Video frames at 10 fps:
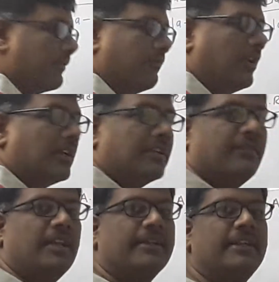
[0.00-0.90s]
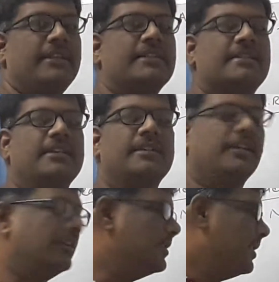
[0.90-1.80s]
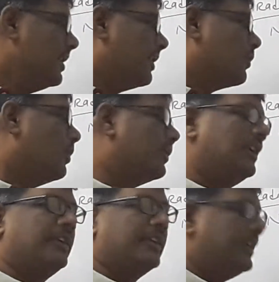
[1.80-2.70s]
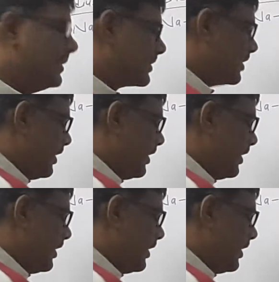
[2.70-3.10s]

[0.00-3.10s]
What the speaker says: van der Waals radius and the covalent radius,